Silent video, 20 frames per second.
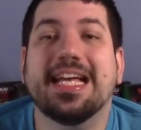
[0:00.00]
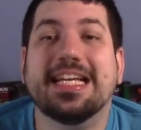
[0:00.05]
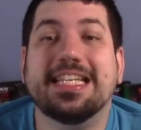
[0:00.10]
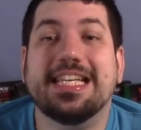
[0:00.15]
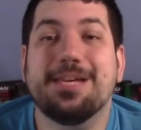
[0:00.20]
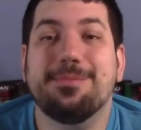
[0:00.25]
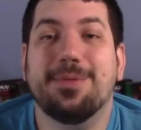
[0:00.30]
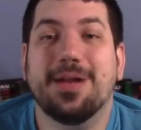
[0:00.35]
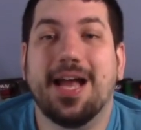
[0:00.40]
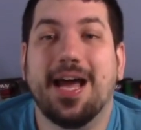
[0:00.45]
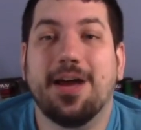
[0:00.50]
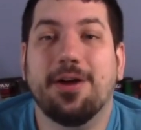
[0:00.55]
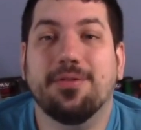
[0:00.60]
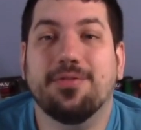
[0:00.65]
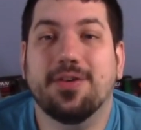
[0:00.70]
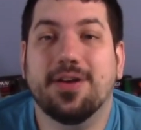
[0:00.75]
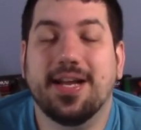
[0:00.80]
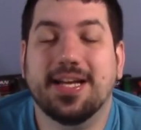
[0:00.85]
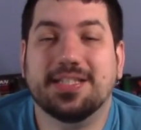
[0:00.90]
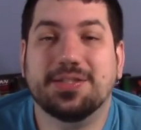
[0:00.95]
keep an eye out
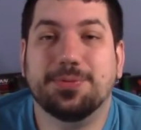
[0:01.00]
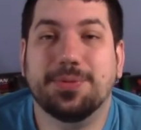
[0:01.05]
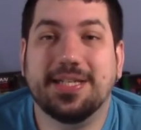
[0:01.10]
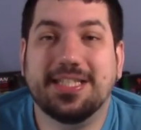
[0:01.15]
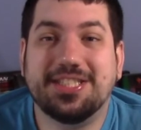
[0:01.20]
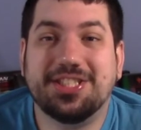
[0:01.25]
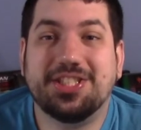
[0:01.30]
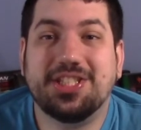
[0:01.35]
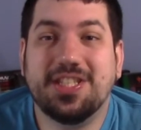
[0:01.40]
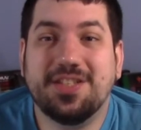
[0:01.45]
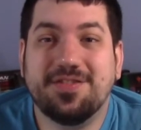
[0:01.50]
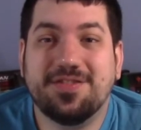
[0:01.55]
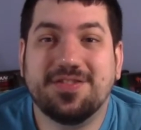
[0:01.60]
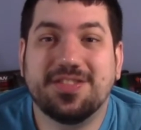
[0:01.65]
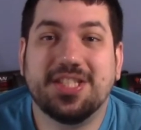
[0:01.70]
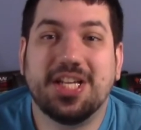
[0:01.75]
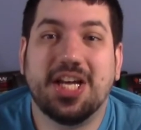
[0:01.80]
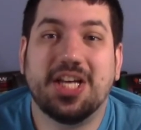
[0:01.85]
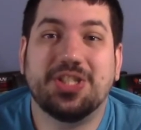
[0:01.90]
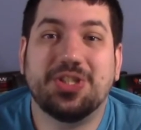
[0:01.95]
for next week's
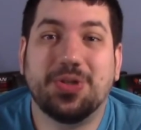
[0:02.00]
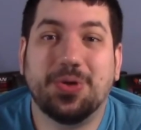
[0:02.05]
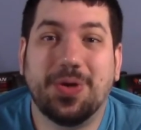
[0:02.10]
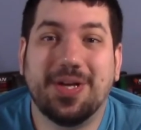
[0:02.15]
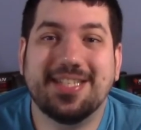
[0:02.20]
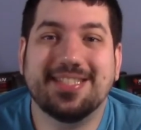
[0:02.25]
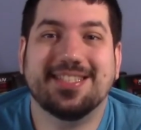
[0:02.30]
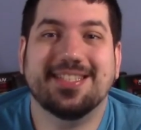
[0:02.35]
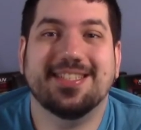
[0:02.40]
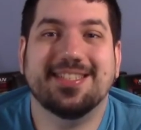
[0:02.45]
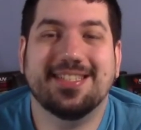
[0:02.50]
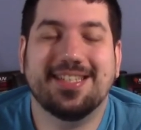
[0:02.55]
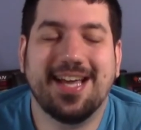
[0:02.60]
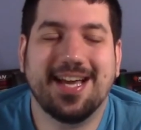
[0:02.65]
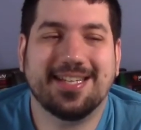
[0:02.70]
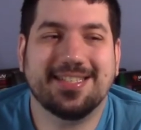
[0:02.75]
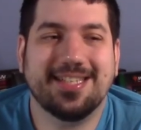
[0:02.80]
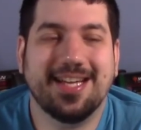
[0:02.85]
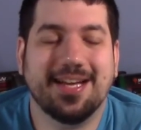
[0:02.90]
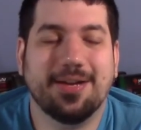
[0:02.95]
Chief's Choice
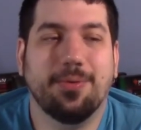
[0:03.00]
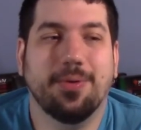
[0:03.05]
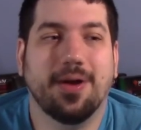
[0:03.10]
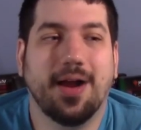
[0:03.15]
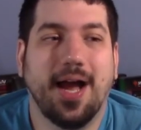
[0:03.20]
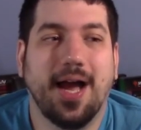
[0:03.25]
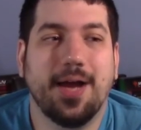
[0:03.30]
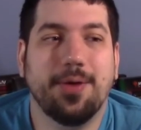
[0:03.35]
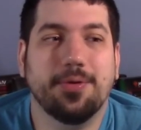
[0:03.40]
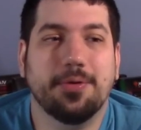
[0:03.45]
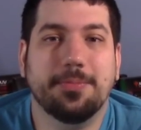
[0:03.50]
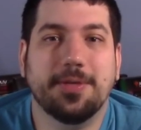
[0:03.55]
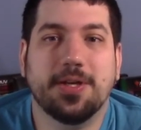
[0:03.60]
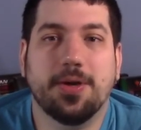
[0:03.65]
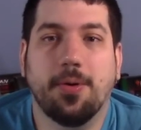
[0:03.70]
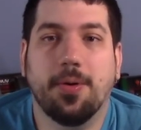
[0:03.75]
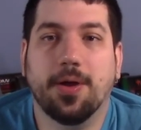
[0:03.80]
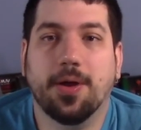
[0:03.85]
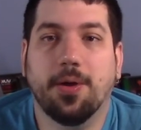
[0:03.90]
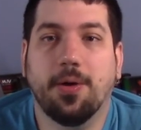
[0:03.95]
deck tech, where I will be
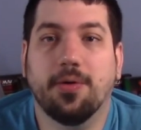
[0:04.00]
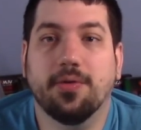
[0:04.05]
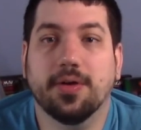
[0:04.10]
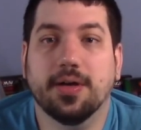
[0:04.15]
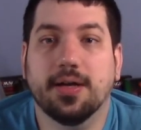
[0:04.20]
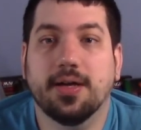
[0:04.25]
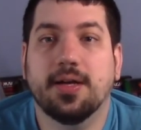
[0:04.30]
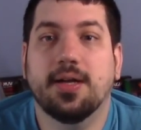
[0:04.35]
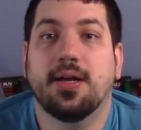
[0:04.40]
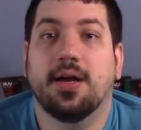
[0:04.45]
going over